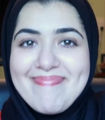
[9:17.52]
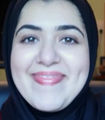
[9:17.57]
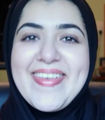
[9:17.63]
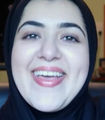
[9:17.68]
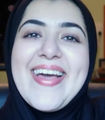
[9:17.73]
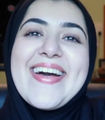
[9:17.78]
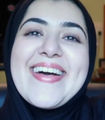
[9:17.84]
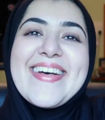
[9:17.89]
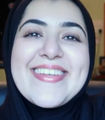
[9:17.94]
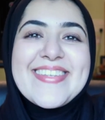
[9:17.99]

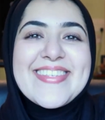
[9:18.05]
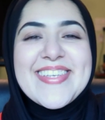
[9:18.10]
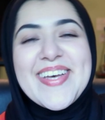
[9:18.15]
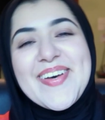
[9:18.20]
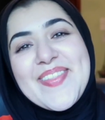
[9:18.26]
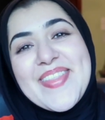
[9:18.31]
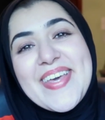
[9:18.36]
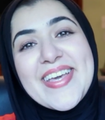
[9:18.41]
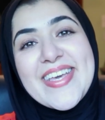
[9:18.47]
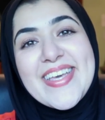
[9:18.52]
Yeah,
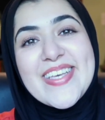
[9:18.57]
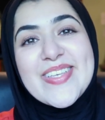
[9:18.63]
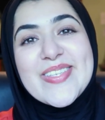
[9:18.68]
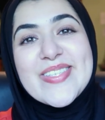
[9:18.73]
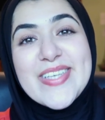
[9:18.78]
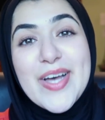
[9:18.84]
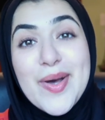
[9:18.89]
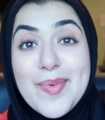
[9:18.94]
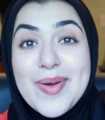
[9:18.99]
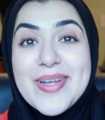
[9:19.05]
so thank you
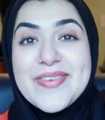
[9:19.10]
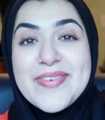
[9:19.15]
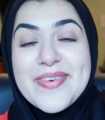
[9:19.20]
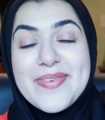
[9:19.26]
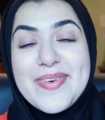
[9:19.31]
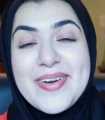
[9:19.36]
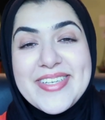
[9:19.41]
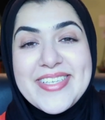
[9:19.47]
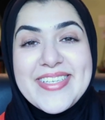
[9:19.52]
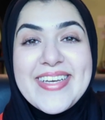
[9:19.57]
so much
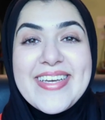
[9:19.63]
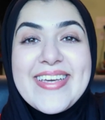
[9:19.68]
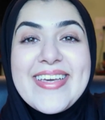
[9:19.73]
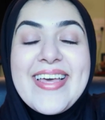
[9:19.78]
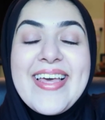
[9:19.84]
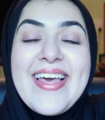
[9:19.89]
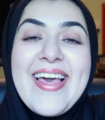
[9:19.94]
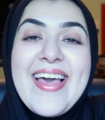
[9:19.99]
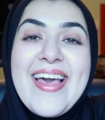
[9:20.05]
for watching,